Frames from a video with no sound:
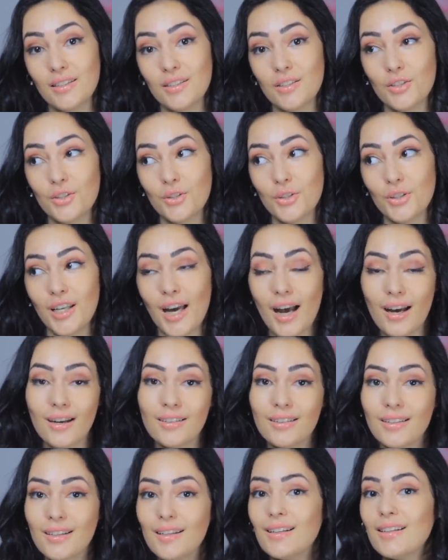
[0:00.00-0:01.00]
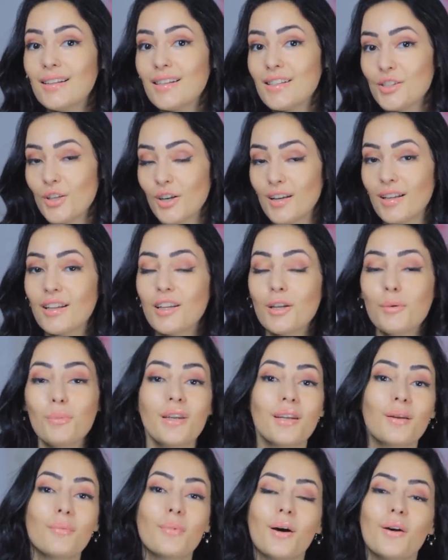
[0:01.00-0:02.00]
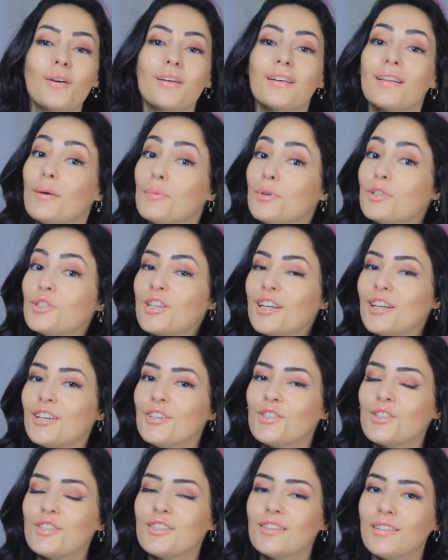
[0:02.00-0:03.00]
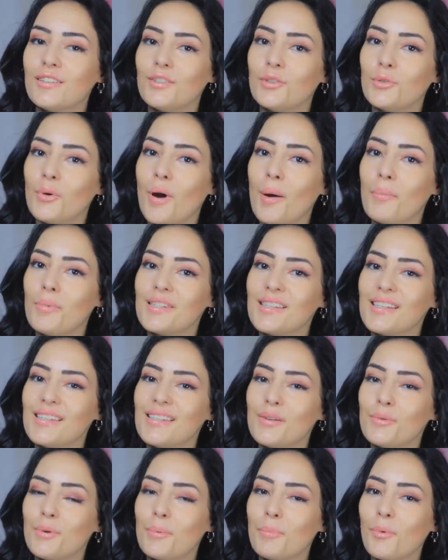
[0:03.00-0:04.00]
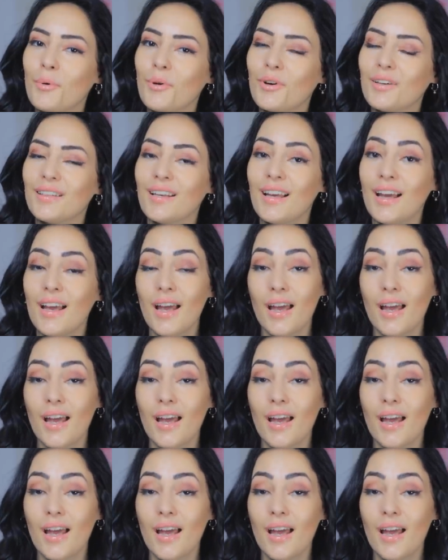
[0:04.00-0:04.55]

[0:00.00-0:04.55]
So yeah, let's talk a little bit about climate change, the new IPCC report,